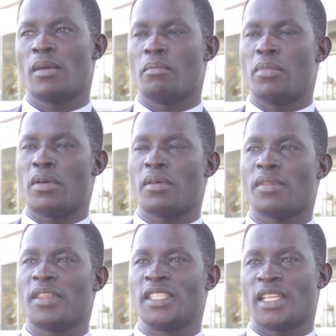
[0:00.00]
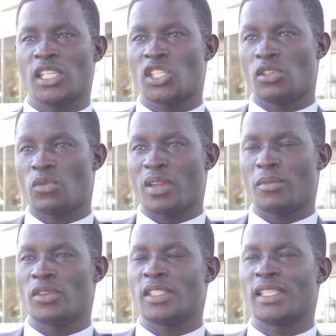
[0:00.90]
both international
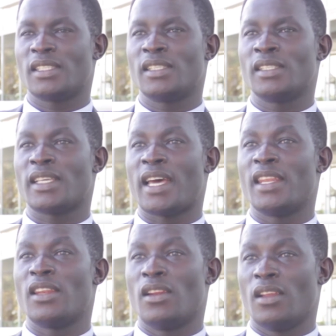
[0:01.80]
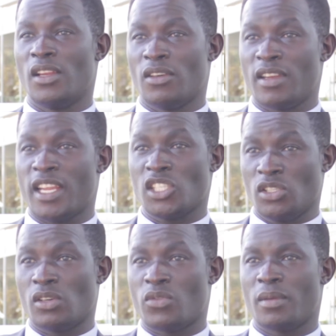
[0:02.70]
criminal justice and
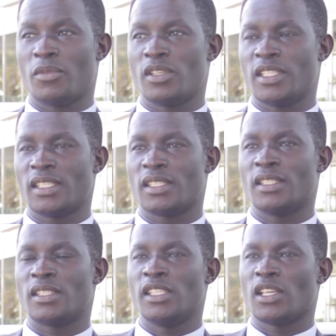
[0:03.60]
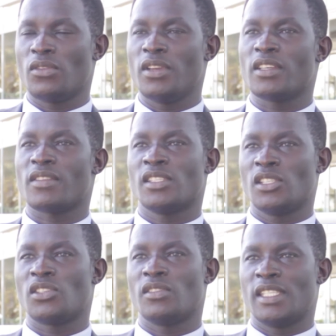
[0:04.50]
national criminal justice, including
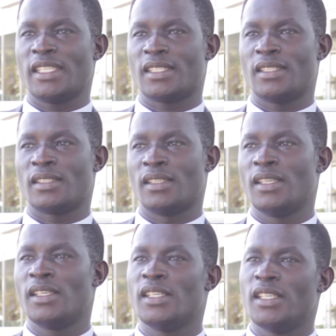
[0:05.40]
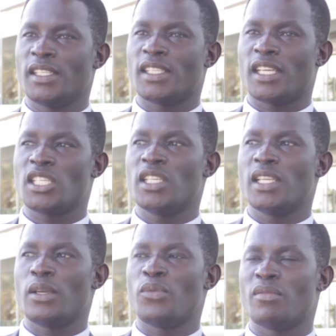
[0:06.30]
transitional justice.
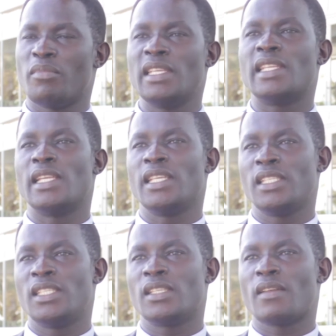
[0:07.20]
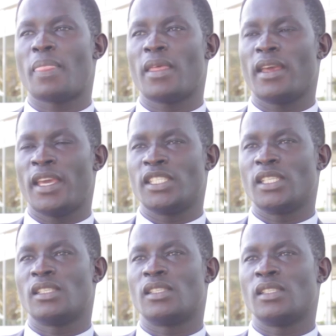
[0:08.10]
Internationally, we have been the lead
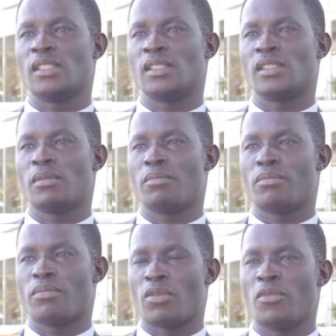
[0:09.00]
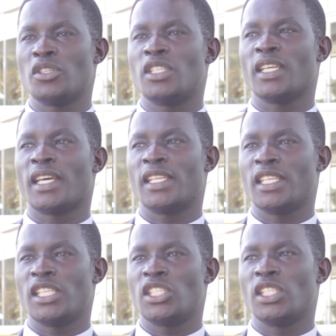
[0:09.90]
agencies promoting and
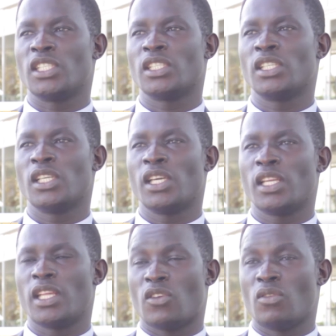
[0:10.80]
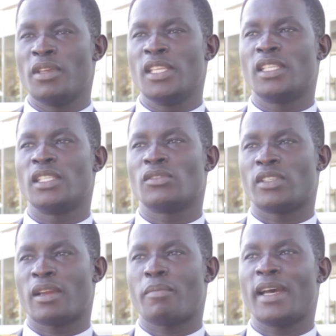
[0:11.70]
engaging the communities to
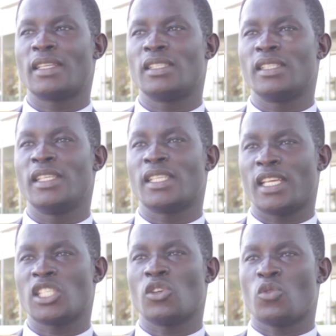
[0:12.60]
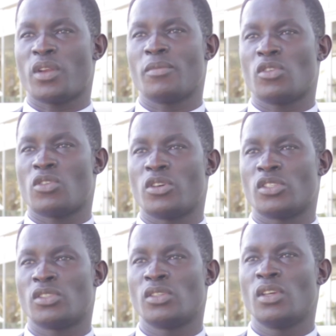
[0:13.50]
take part in the International Criminal Court,